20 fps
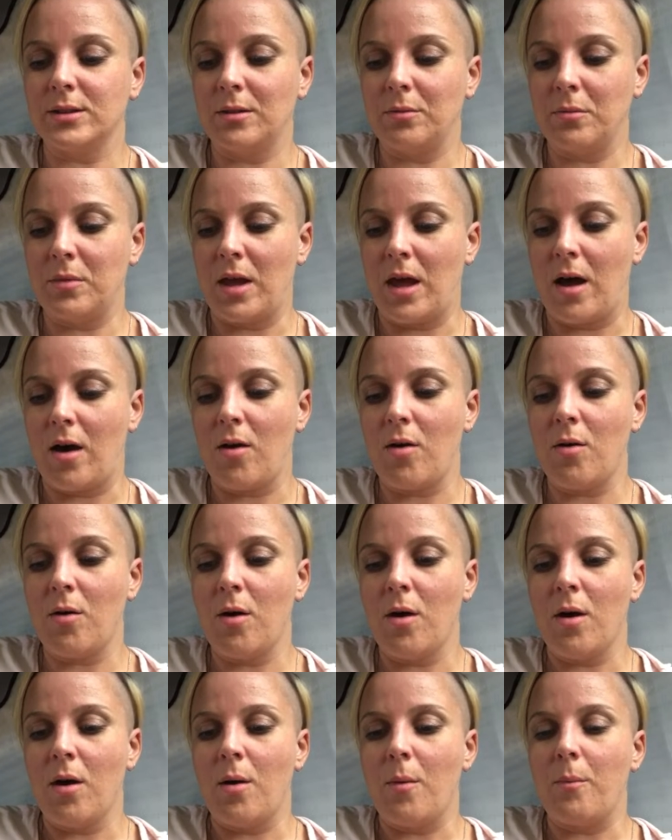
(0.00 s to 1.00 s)
them now,
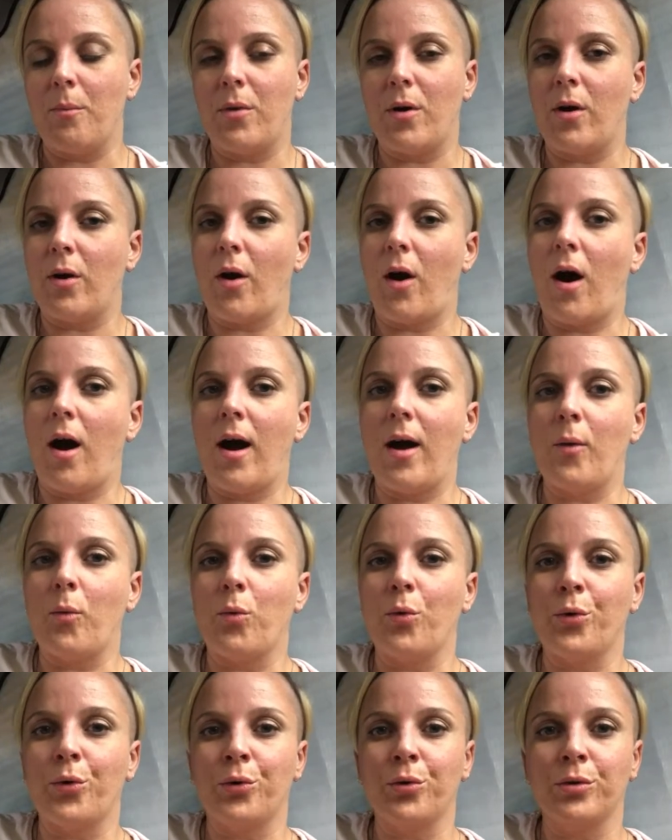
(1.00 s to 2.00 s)
but I
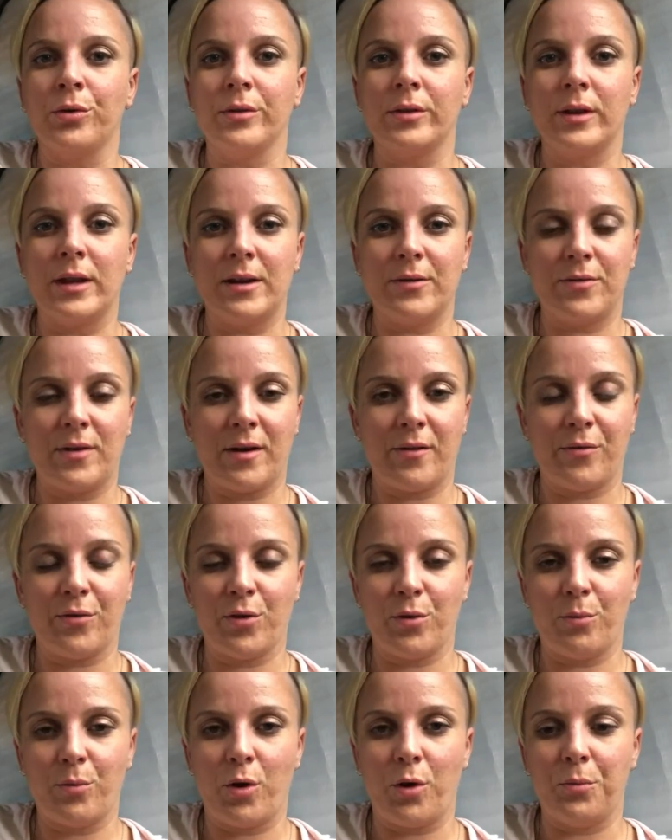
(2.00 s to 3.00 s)
will leave that
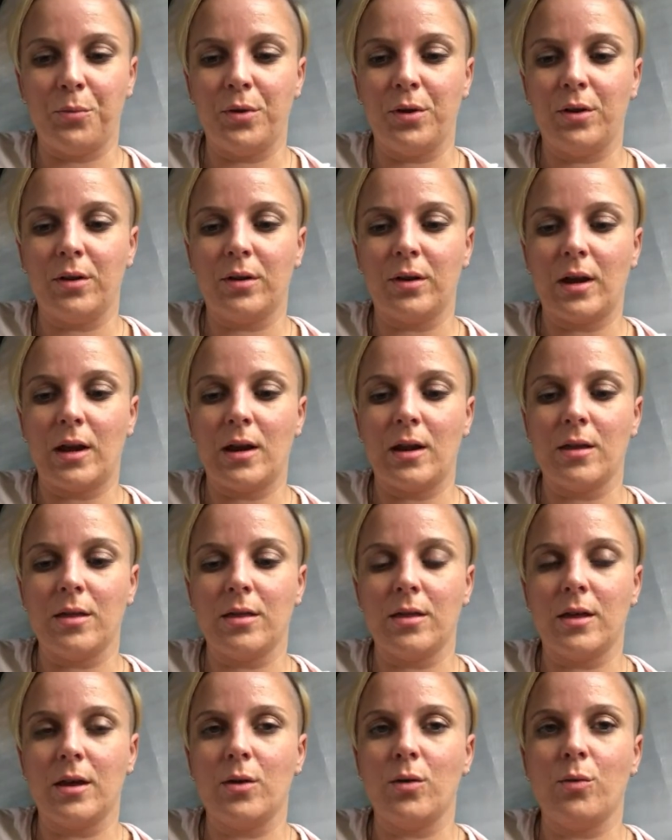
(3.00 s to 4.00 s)
for a moment, and I
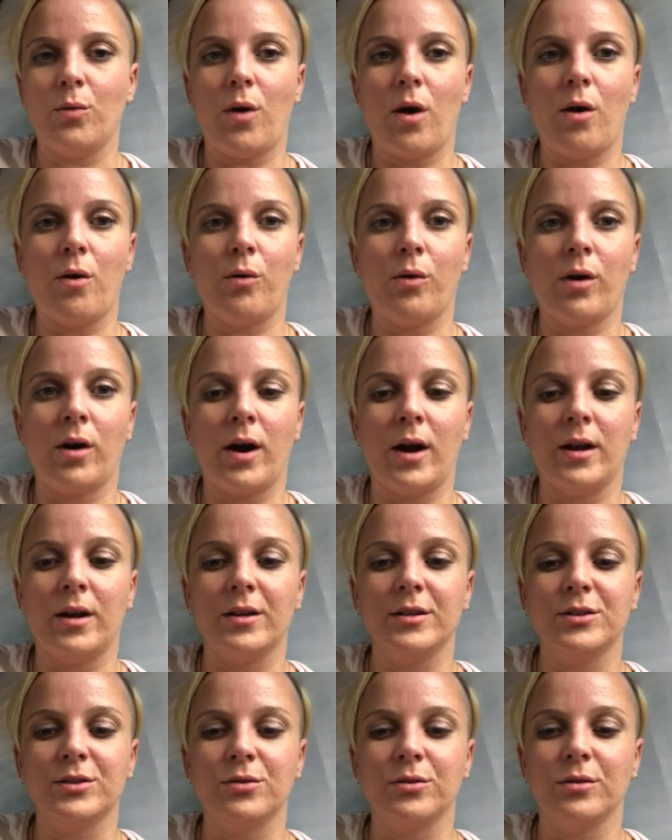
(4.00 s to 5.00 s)
think I'll guide
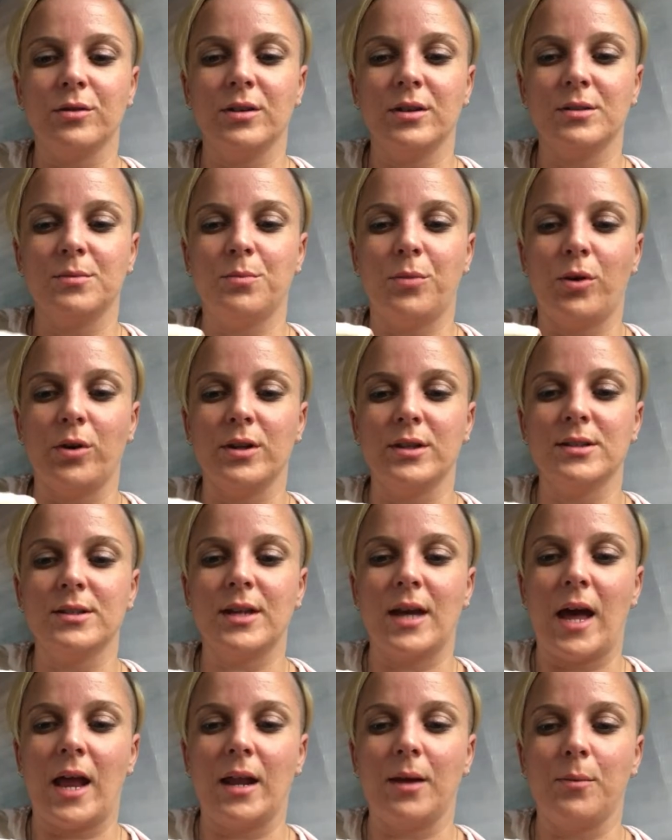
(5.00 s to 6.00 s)
us through this body
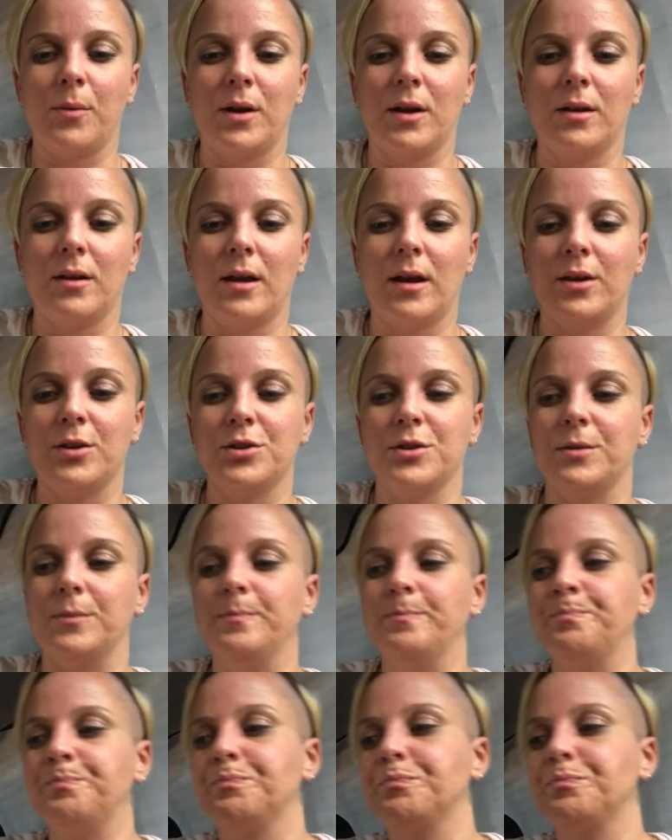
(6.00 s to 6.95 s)
scanning meditation.